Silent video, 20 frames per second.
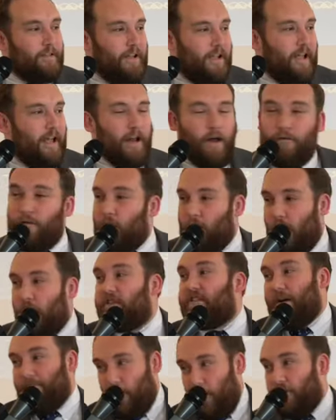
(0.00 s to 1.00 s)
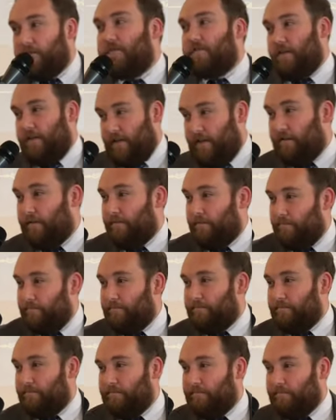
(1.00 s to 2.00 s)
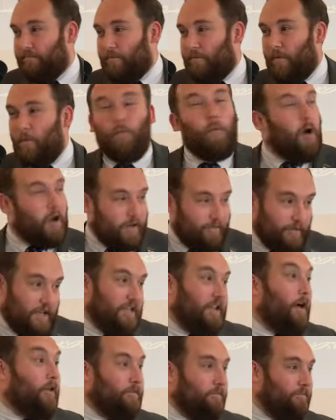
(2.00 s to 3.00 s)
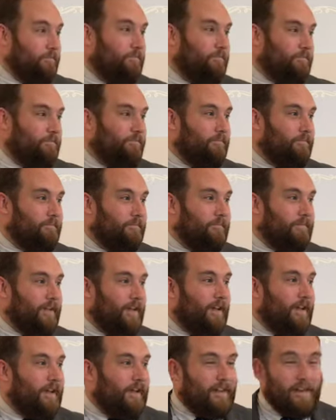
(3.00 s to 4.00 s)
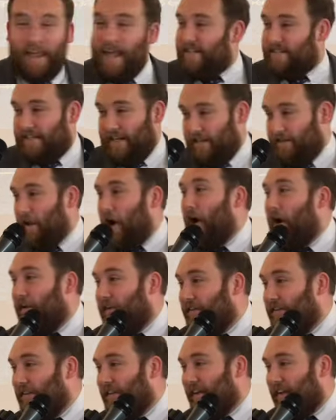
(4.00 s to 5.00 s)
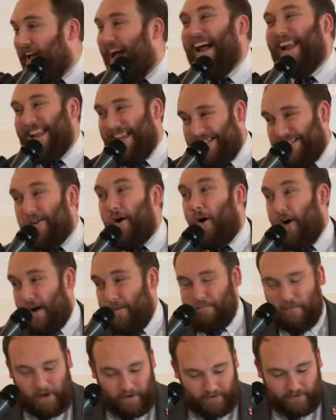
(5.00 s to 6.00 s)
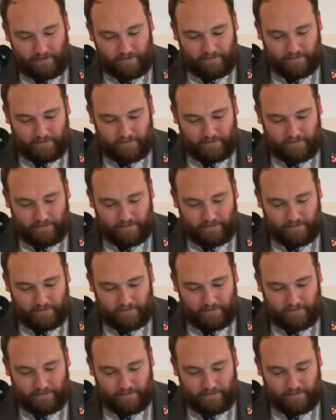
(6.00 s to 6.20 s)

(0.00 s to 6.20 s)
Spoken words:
In other words, I'm on to you. What have you done? Let's sit down and let's talk about it.